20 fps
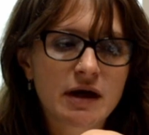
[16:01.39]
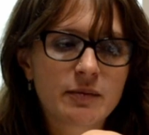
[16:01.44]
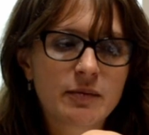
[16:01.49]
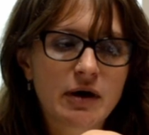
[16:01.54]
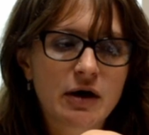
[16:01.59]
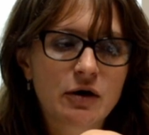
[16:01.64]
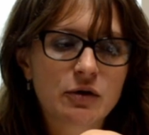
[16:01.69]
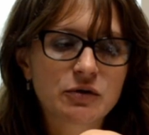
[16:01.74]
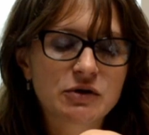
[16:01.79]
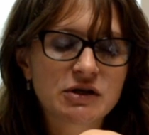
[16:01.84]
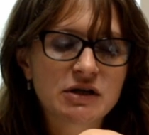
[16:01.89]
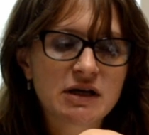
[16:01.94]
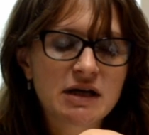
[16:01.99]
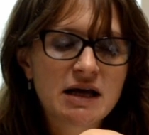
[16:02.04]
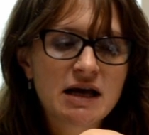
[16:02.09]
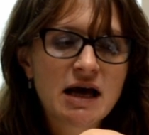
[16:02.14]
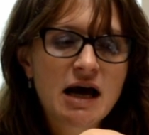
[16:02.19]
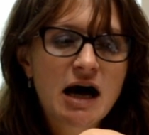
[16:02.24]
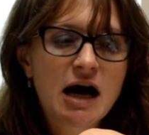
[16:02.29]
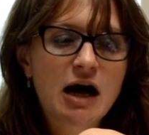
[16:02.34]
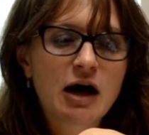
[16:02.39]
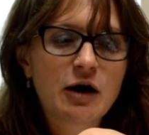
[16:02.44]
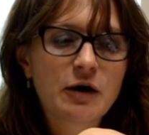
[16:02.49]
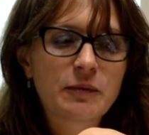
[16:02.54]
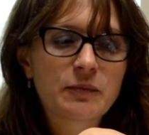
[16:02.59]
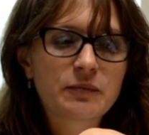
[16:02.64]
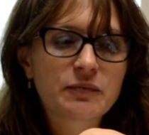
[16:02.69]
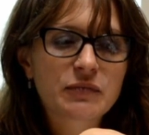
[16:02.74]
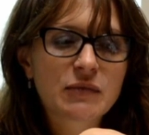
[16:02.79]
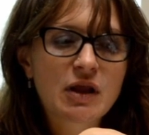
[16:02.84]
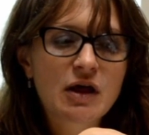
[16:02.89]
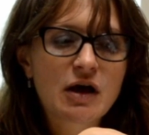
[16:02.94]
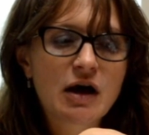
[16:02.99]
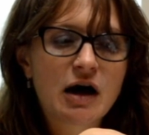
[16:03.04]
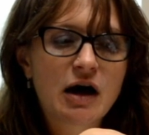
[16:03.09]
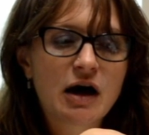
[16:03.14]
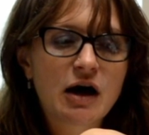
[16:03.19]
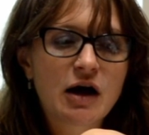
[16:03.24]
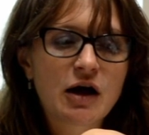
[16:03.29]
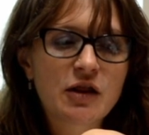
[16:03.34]
about
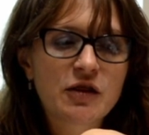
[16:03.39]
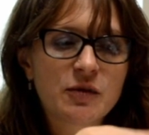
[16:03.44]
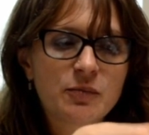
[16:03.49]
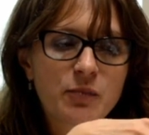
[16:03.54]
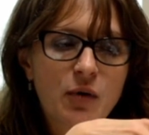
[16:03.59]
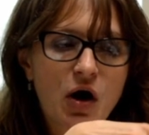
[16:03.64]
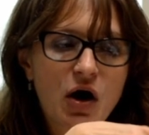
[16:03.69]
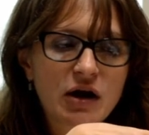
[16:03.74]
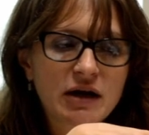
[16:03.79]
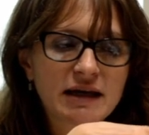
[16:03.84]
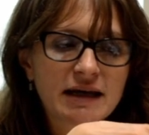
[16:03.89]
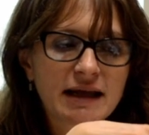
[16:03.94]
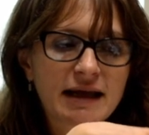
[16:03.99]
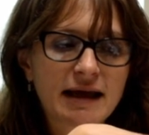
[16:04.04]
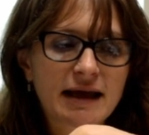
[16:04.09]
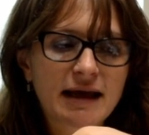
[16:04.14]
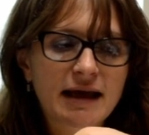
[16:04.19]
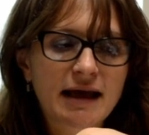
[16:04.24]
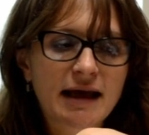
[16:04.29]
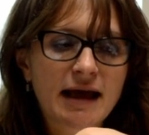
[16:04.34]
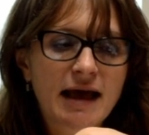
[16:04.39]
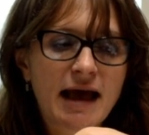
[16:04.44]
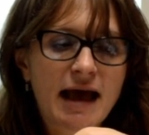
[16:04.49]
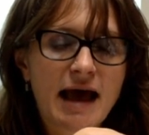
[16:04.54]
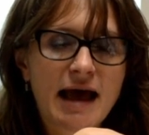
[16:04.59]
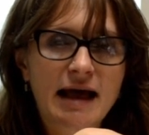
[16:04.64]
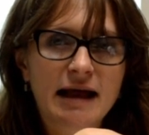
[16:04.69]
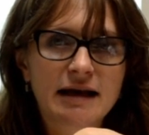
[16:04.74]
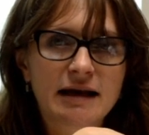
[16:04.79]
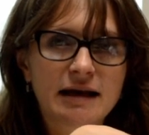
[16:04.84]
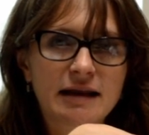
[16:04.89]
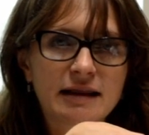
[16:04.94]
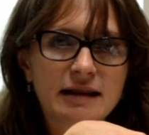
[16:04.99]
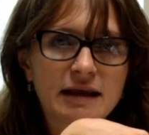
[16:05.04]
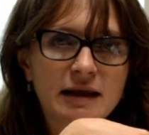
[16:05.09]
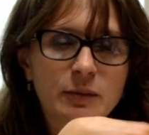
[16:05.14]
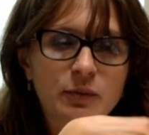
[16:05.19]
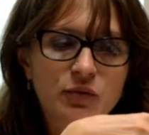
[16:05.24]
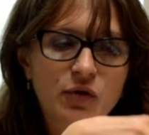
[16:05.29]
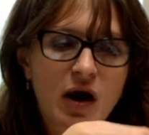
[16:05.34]
the bonding and
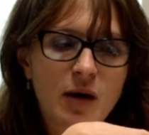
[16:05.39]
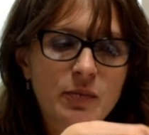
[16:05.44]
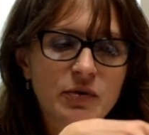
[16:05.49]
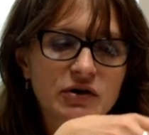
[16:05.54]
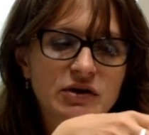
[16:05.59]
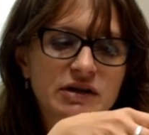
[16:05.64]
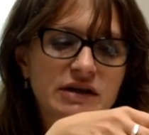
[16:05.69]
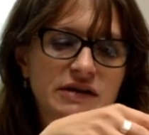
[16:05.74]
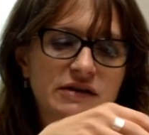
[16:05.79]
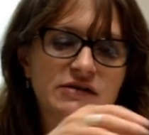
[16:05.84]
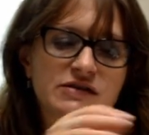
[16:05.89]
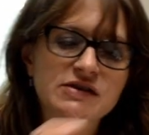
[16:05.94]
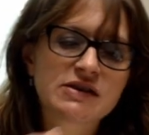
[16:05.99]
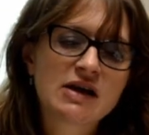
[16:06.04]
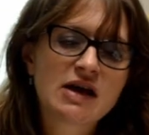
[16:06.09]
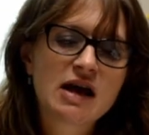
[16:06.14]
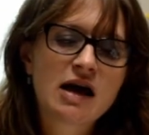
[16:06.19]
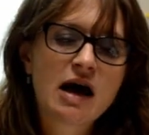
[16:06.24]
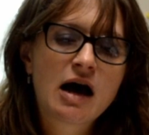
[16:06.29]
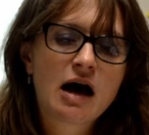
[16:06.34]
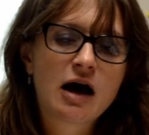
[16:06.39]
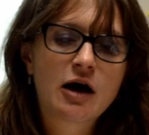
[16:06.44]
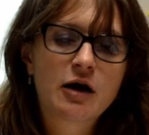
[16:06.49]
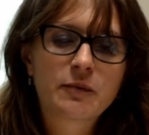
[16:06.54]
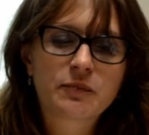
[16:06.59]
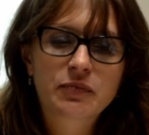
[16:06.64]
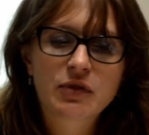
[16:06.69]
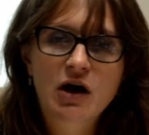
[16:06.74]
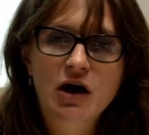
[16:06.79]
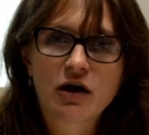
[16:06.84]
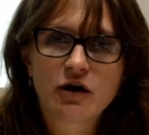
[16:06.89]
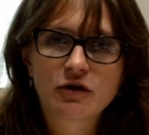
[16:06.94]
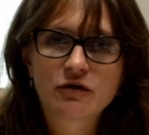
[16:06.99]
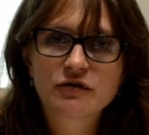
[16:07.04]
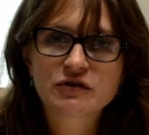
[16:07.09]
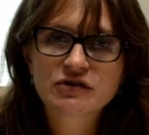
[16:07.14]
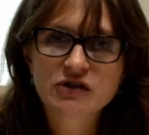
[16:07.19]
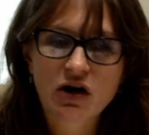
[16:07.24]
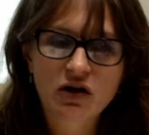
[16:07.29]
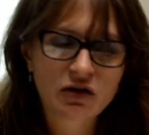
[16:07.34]
the properties
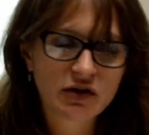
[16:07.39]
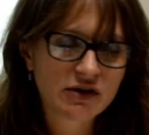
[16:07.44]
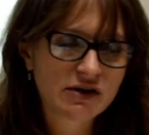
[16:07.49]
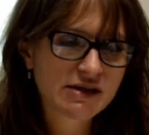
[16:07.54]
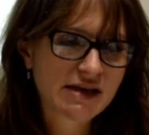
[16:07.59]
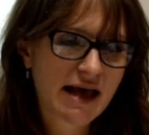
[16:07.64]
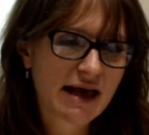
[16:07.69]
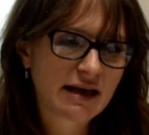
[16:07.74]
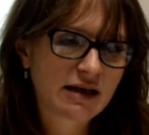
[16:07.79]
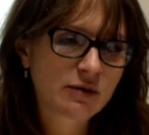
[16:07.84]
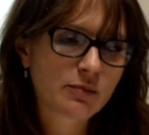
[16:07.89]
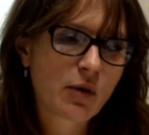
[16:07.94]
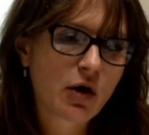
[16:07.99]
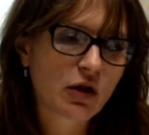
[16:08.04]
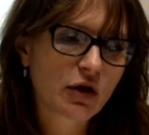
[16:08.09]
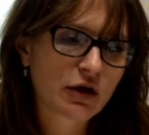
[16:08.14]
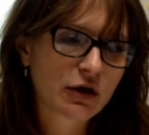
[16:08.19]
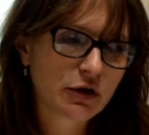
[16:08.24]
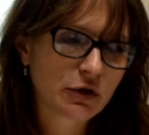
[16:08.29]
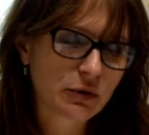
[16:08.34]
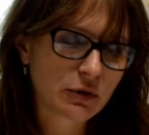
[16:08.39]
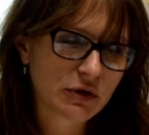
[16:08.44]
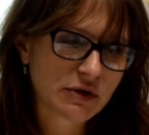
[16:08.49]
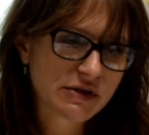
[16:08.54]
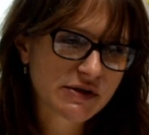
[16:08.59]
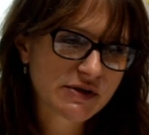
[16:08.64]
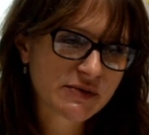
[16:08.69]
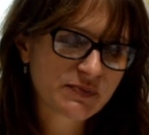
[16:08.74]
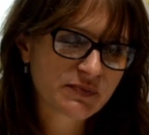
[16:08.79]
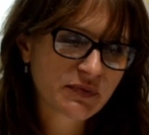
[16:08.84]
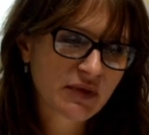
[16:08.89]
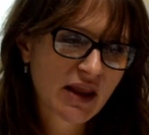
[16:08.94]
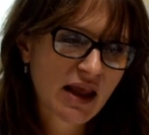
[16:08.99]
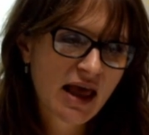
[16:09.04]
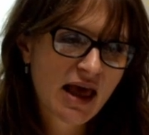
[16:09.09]
of solids and molecules.